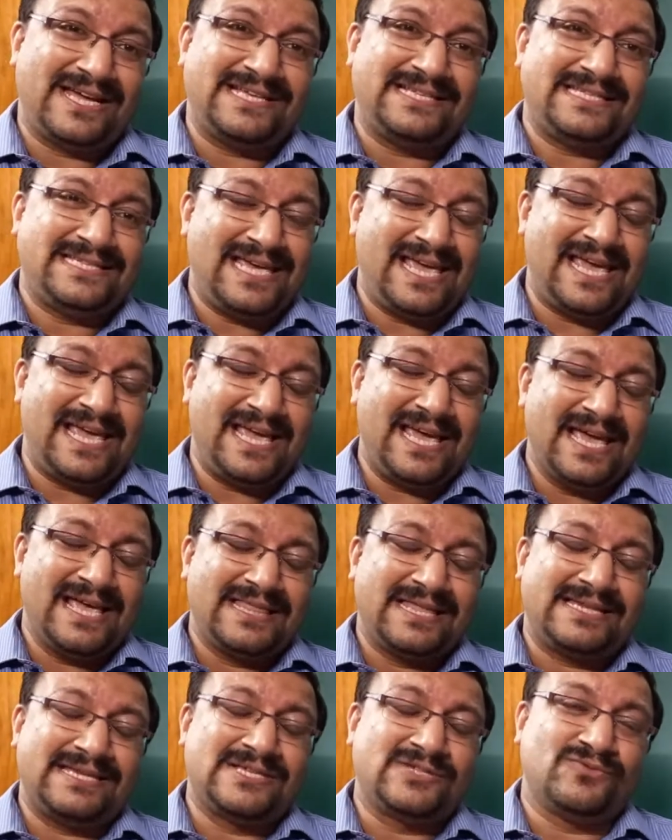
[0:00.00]
I say
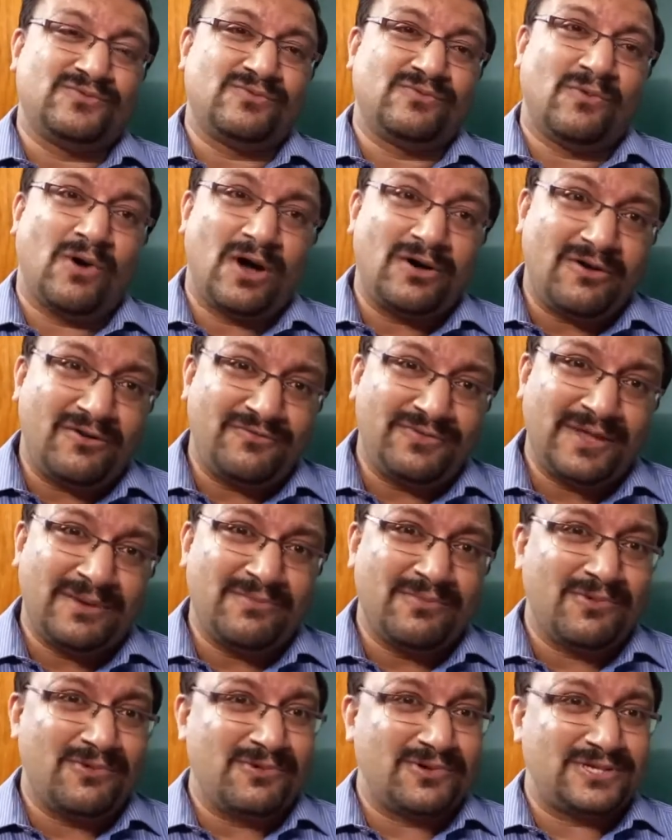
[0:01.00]
that is one of the
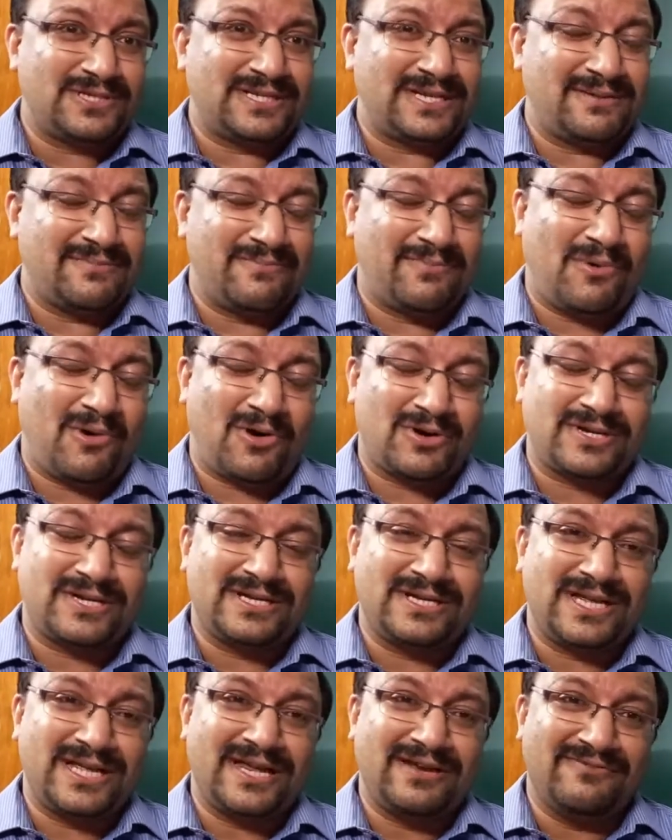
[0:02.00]
most
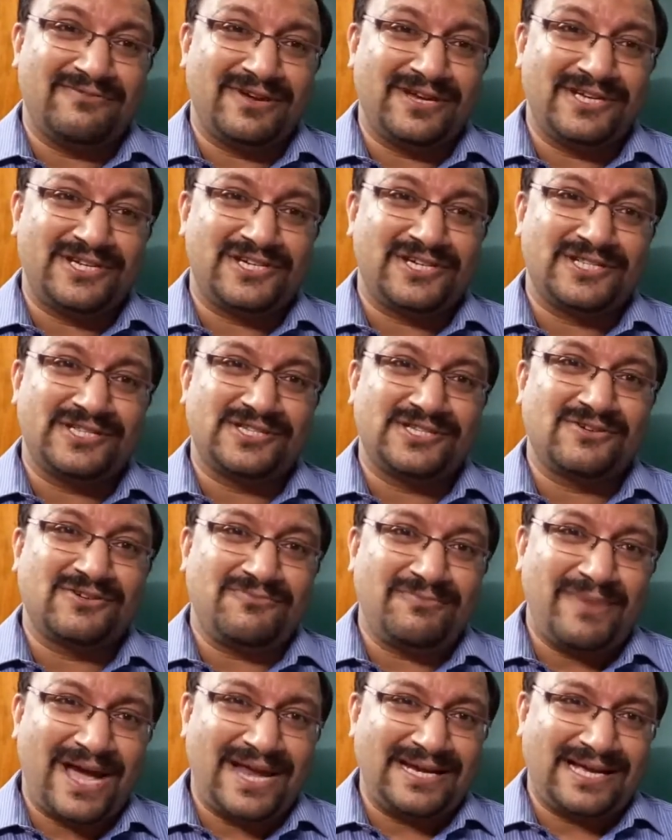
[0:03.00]
important inventions
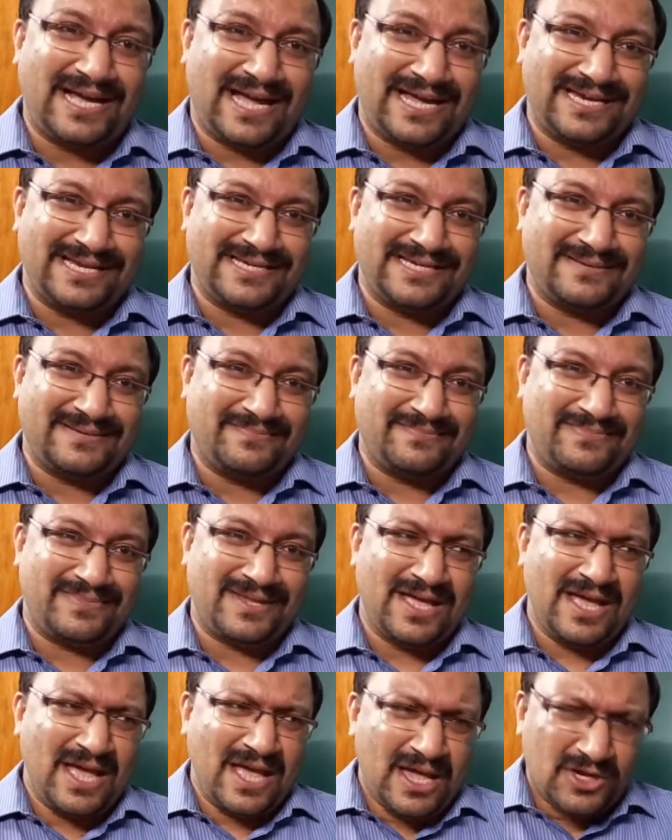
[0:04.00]
of mankind.
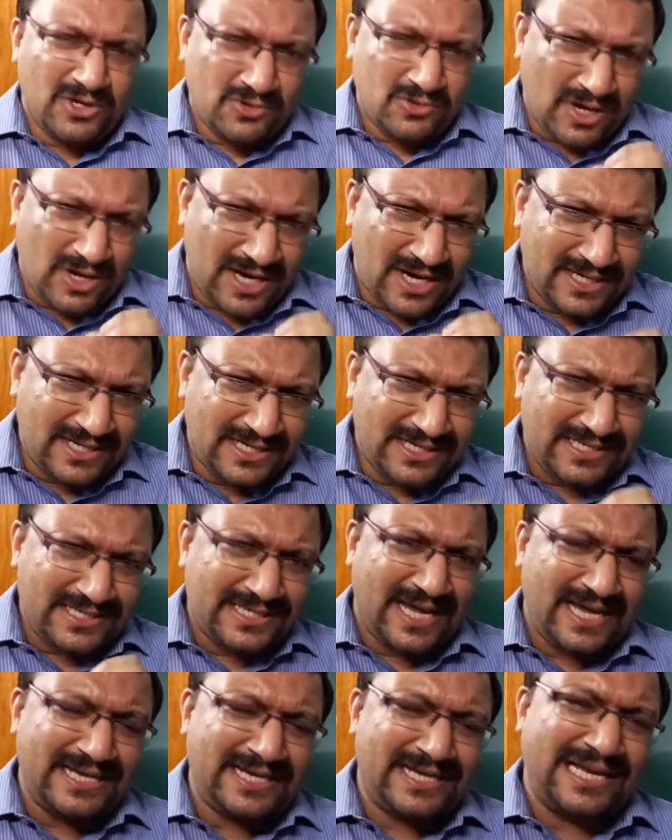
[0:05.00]
To
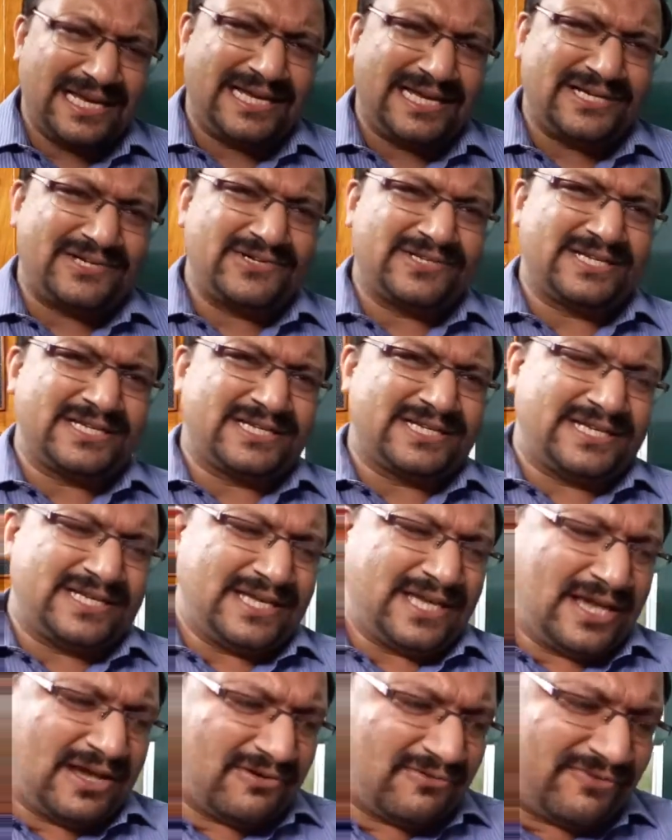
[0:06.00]
understand
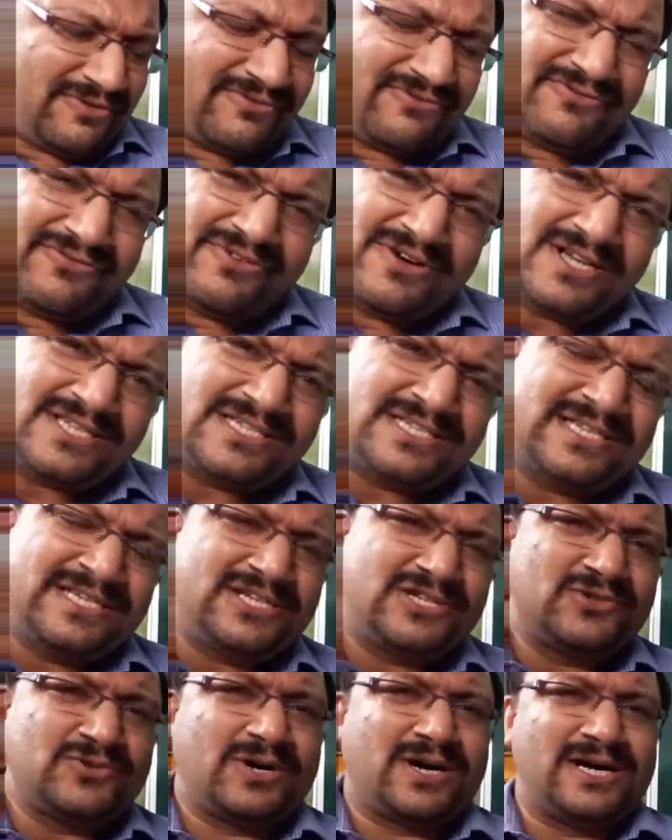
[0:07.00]
electricity, we first
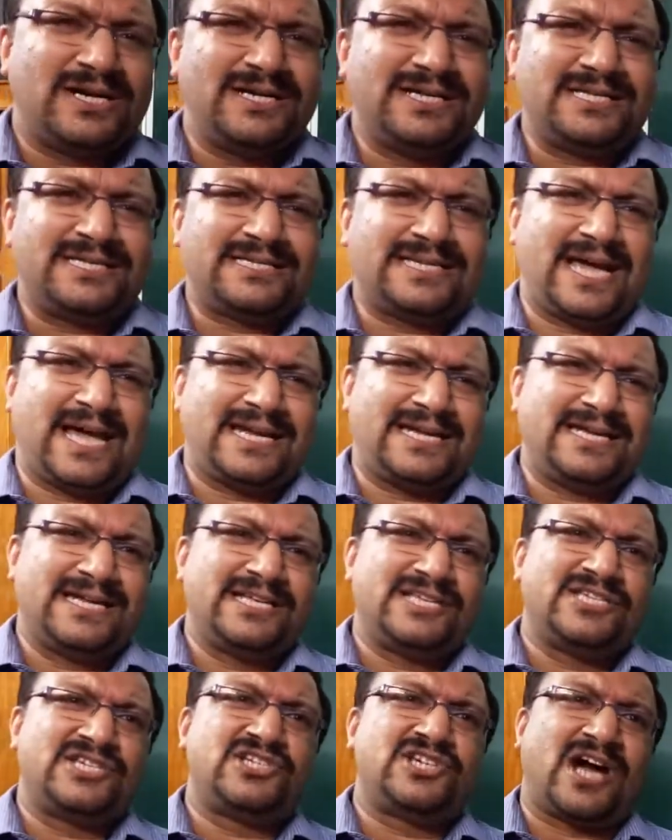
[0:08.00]
need to understand
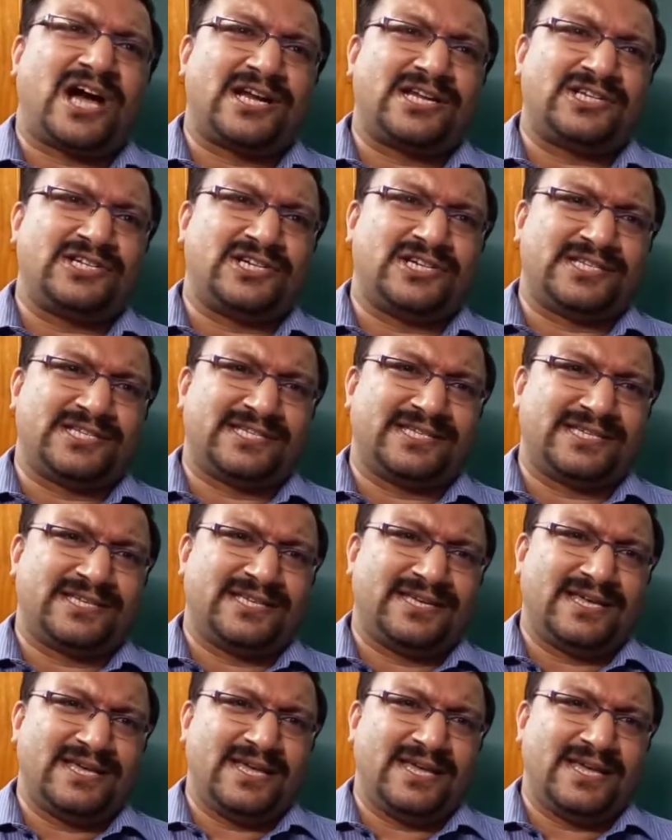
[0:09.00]
charges.